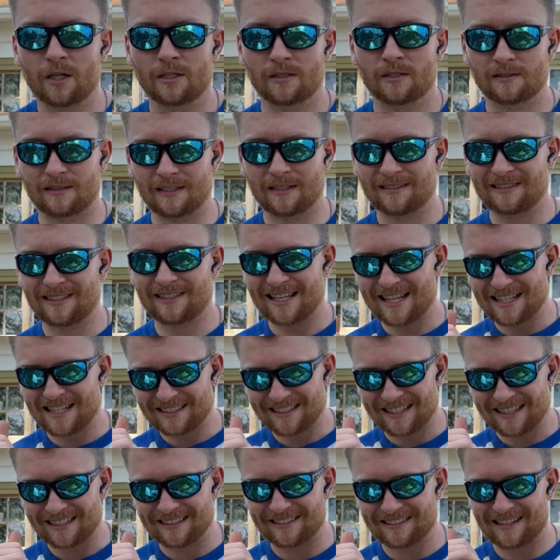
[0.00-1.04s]
since
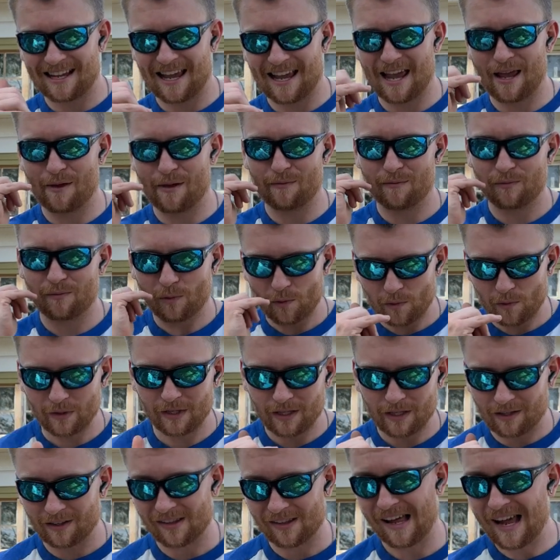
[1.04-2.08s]
this is a
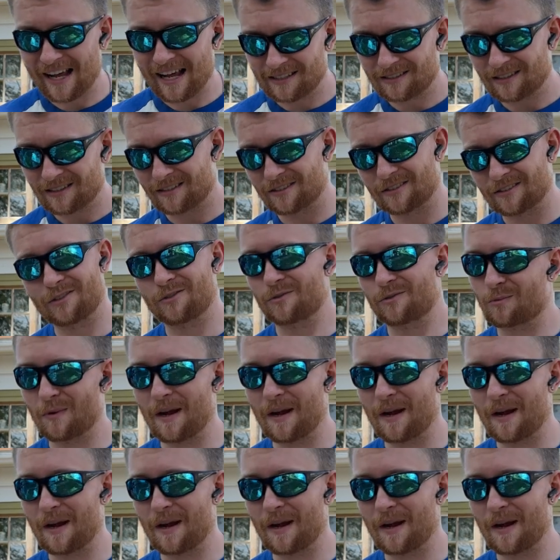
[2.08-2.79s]
fully licensed